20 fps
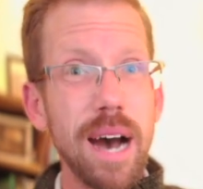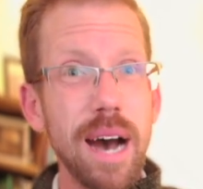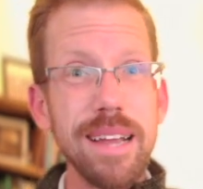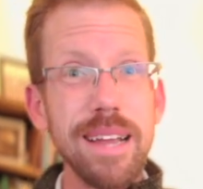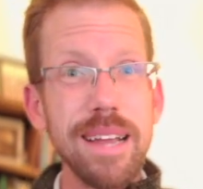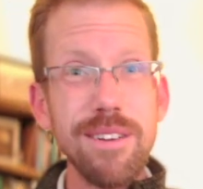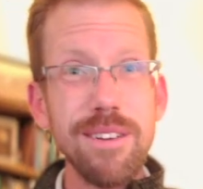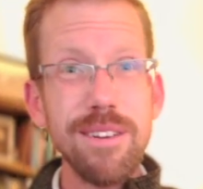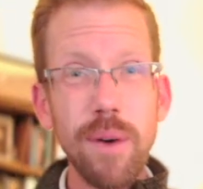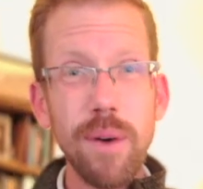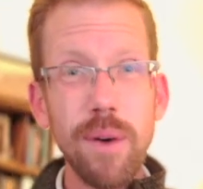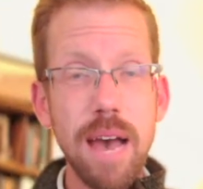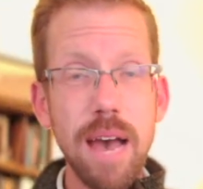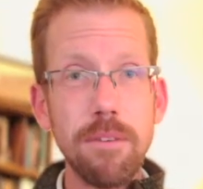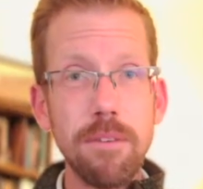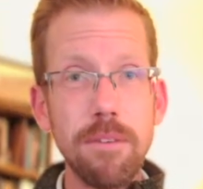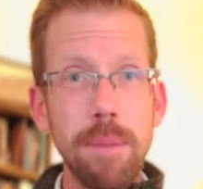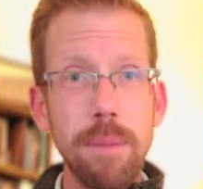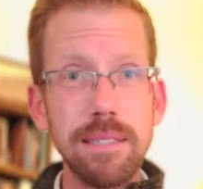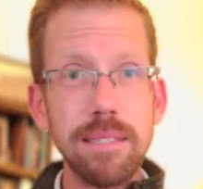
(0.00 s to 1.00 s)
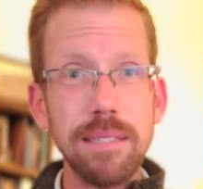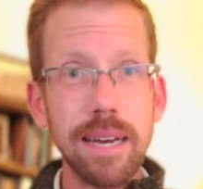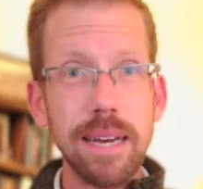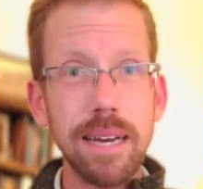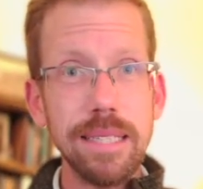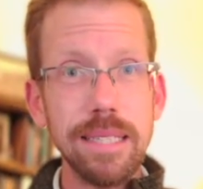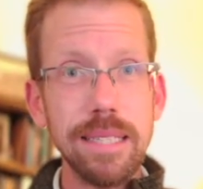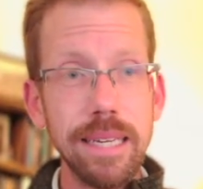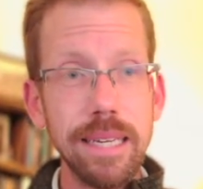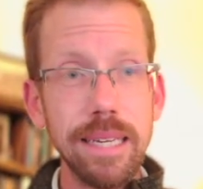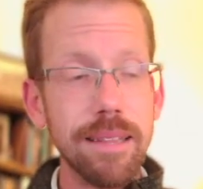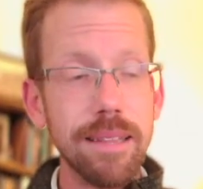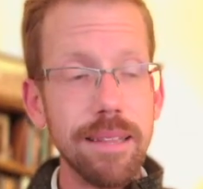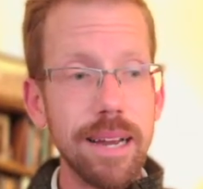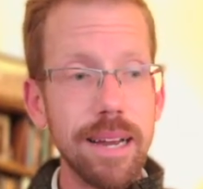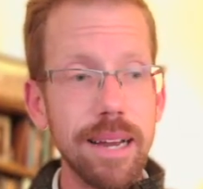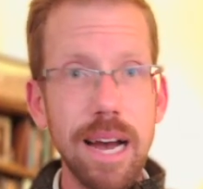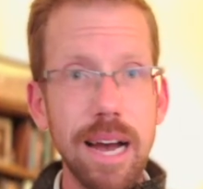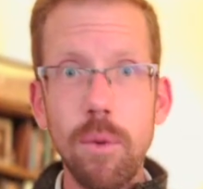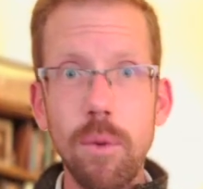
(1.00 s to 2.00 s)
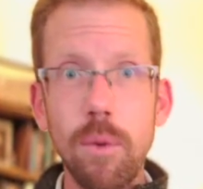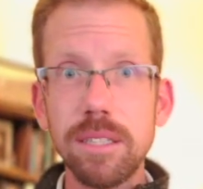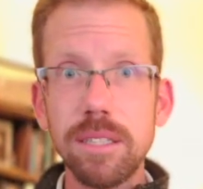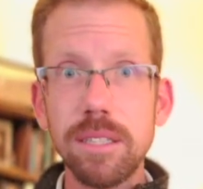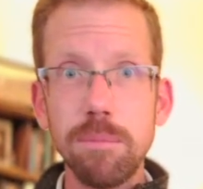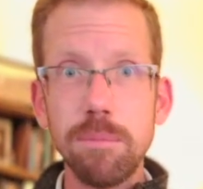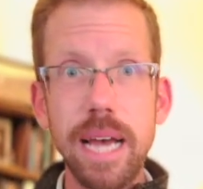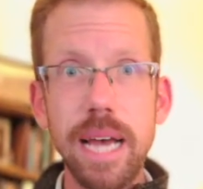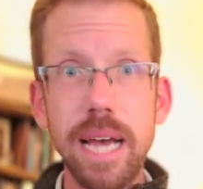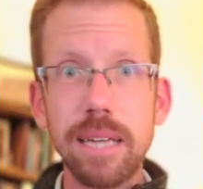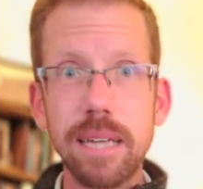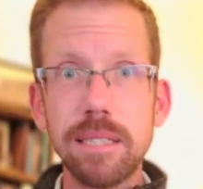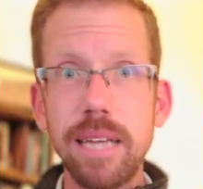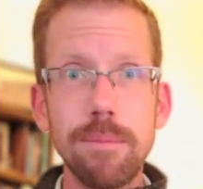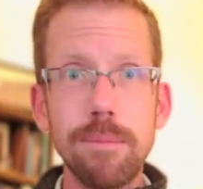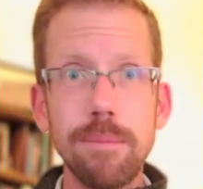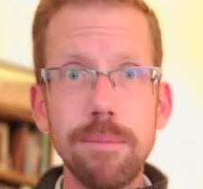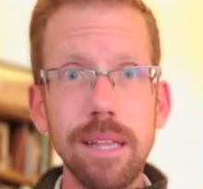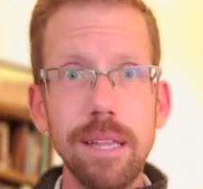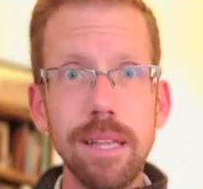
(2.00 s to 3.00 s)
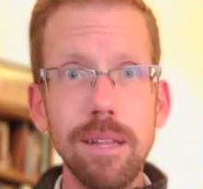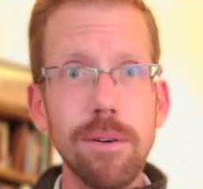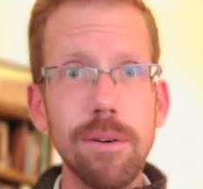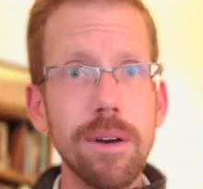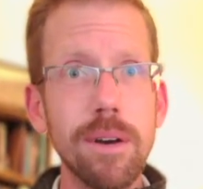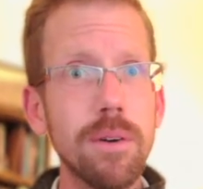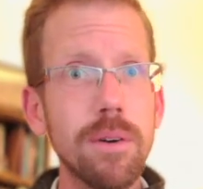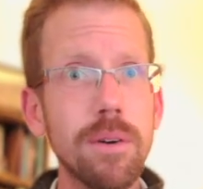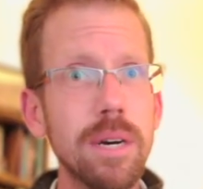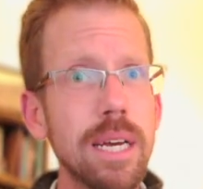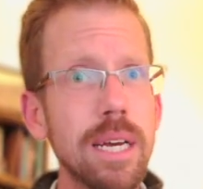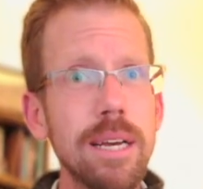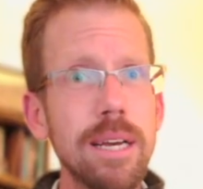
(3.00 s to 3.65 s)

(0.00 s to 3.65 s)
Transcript: I know I have a basic idea that I want some text and my logo,